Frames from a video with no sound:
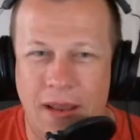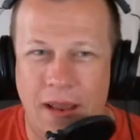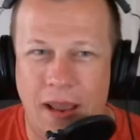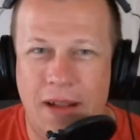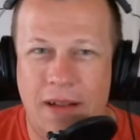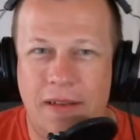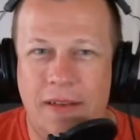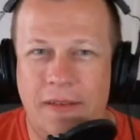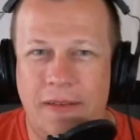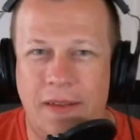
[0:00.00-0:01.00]
Um, and
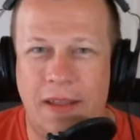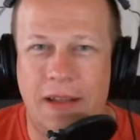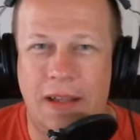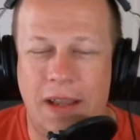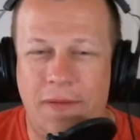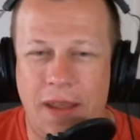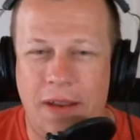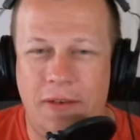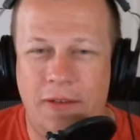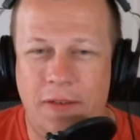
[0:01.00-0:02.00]
this is the thing, like if they
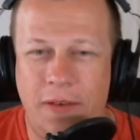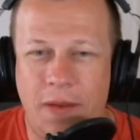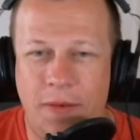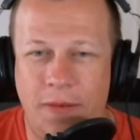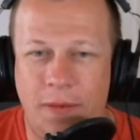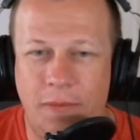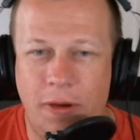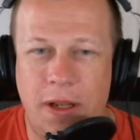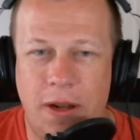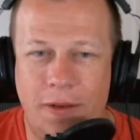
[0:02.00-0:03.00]
could just give you some
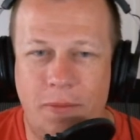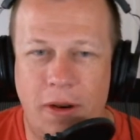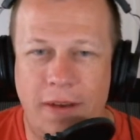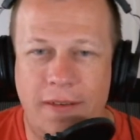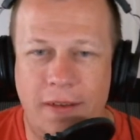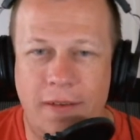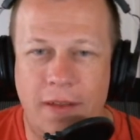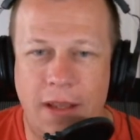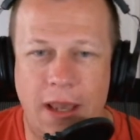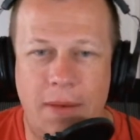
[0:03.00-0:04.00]
really nice presets
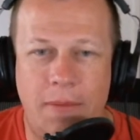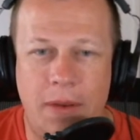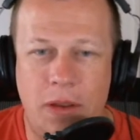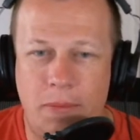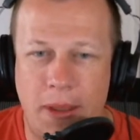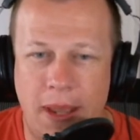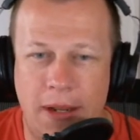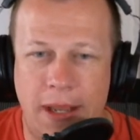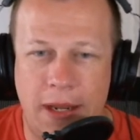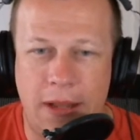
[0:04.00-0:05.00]
in the game, you'd be able
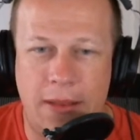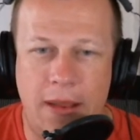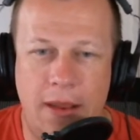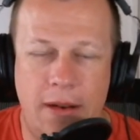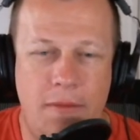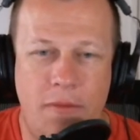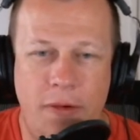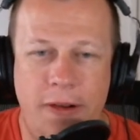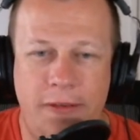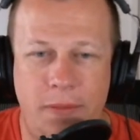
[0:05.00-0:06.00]
to get in there and have a
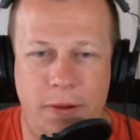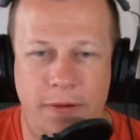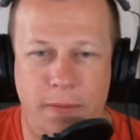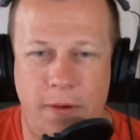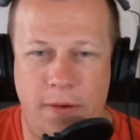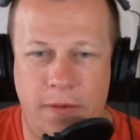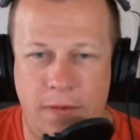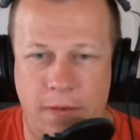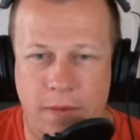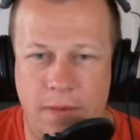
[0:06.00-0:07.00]
very similar experience
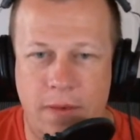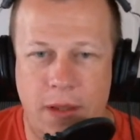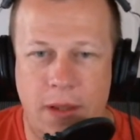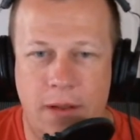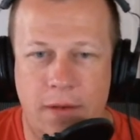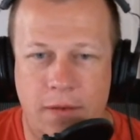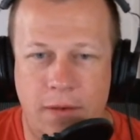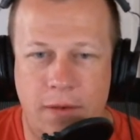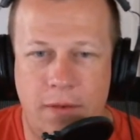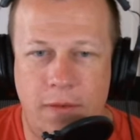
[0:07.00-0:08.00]
to
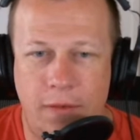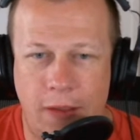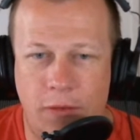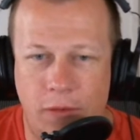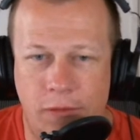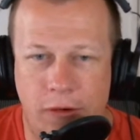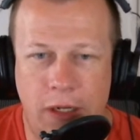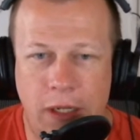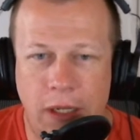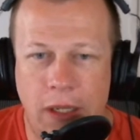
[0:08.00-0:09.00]
to Zen's
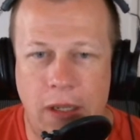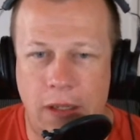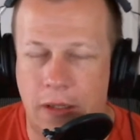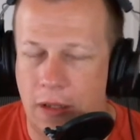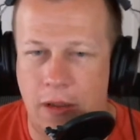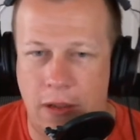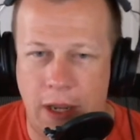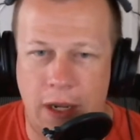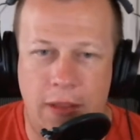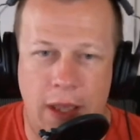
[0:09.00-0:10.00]
offering. And like you can
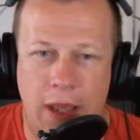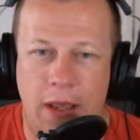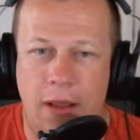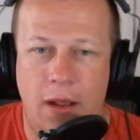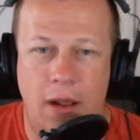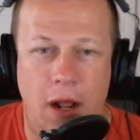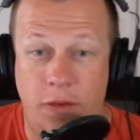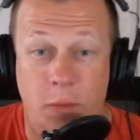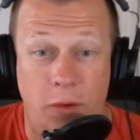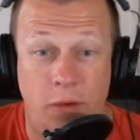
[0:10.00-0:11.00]
get in there, I
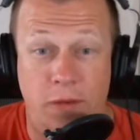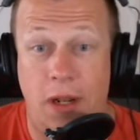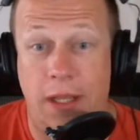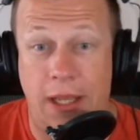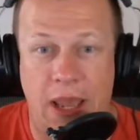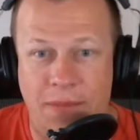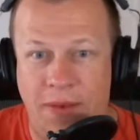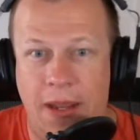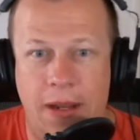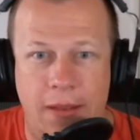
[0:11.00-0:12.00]
just want to start a game,
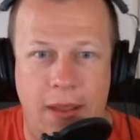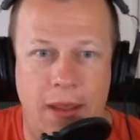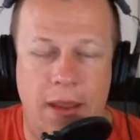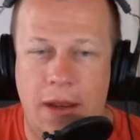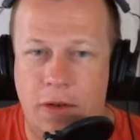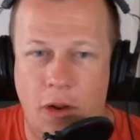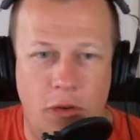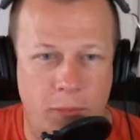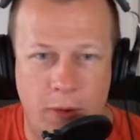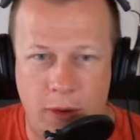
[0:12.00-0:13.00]
get in there. It
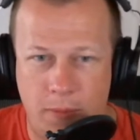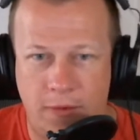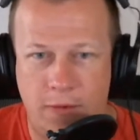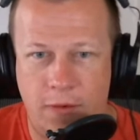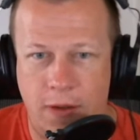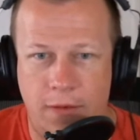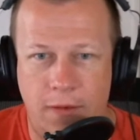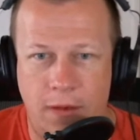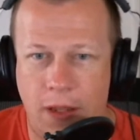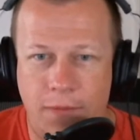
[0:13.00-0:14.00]
knows what your position
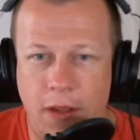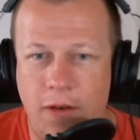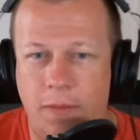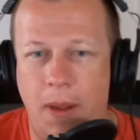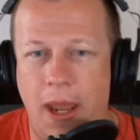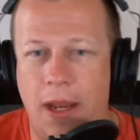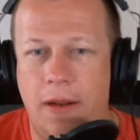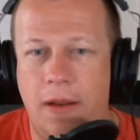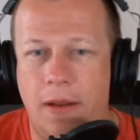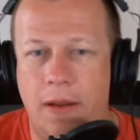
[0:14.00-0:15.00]
is. Like if they just
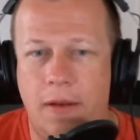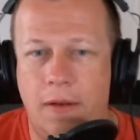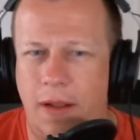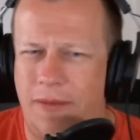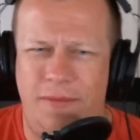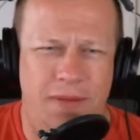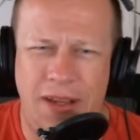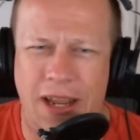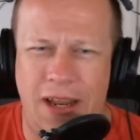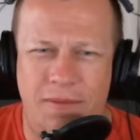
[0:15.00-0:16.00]
made, like
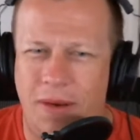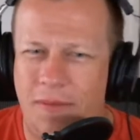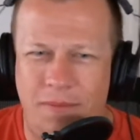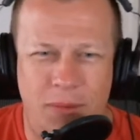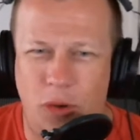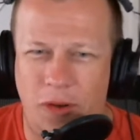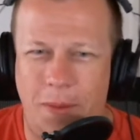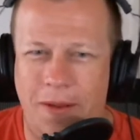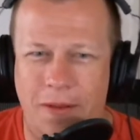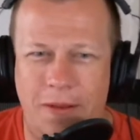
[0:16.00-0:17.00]
again, I'm not
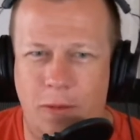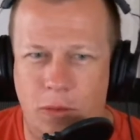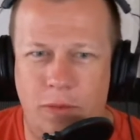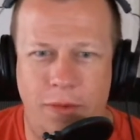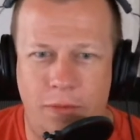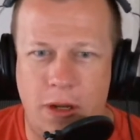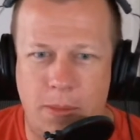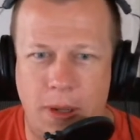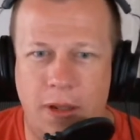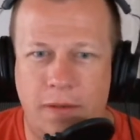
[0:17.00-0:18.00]
expecting this at all for three
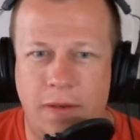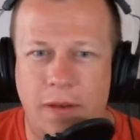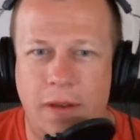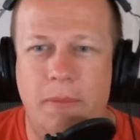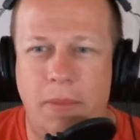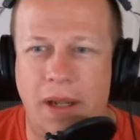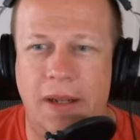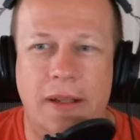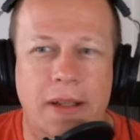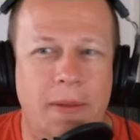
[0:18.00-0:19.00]
bucks,
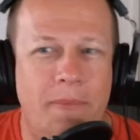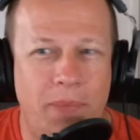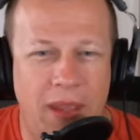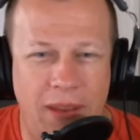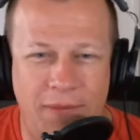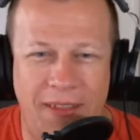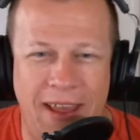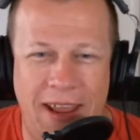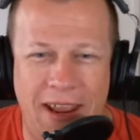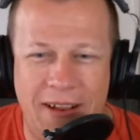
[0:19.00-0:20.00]
but if
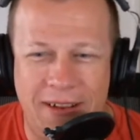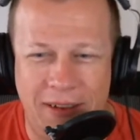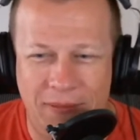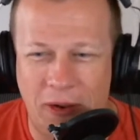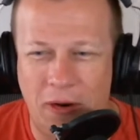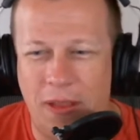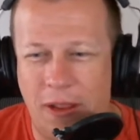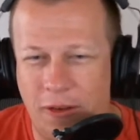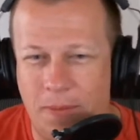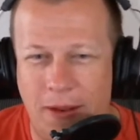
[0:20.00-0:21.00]
they if they got in
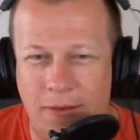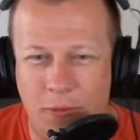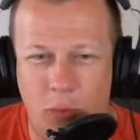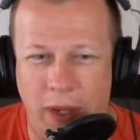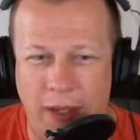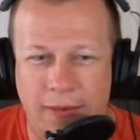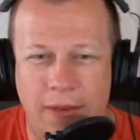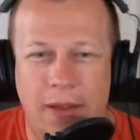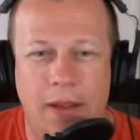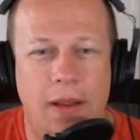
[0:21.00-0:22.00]
there and just made some tweaks,
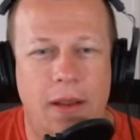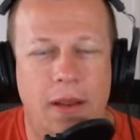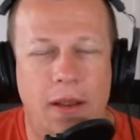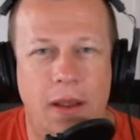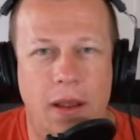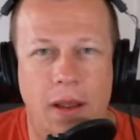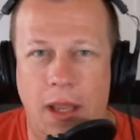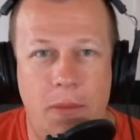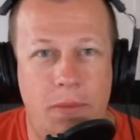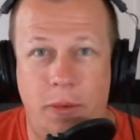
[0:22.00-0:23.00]
uh,
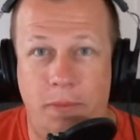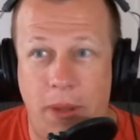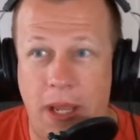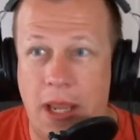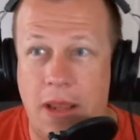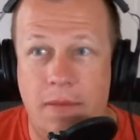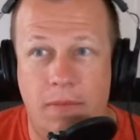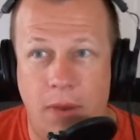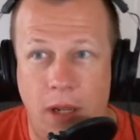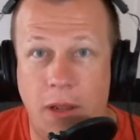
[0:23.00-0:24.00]
it would be
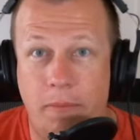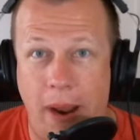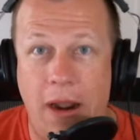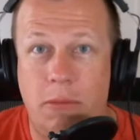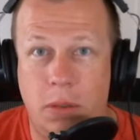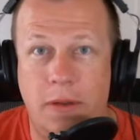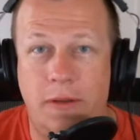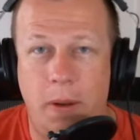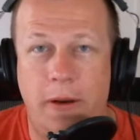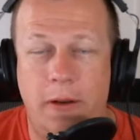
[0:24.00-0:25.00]
a comparable
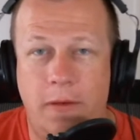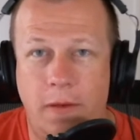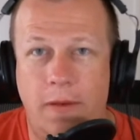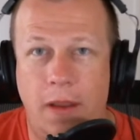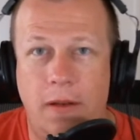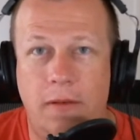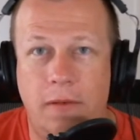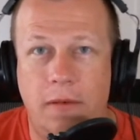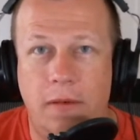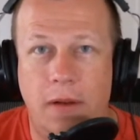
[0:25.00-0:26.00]
experience to Zen
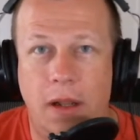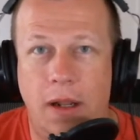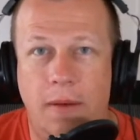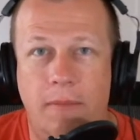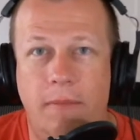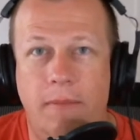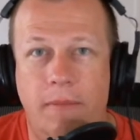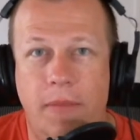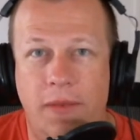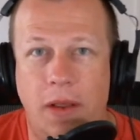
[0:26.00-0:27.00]
um,
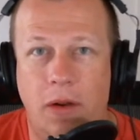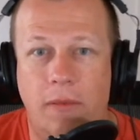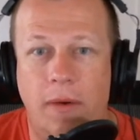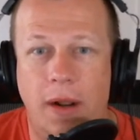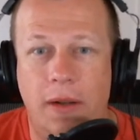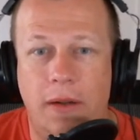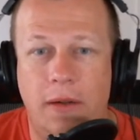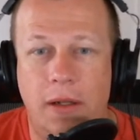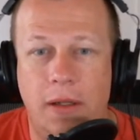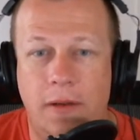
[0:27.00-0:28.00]
if they got it right.
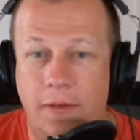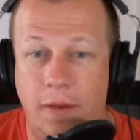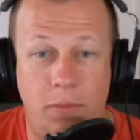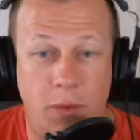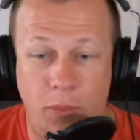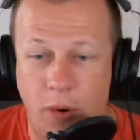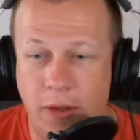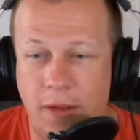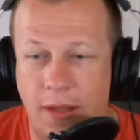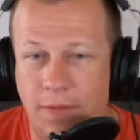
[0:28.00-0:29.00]
Like because the the
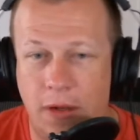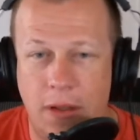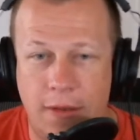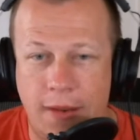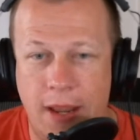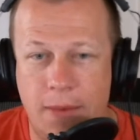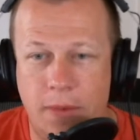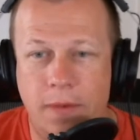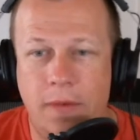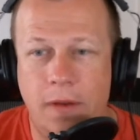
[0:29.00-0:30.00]
work that they've done on the
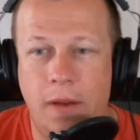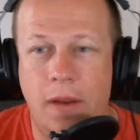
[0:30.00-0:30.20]
tables,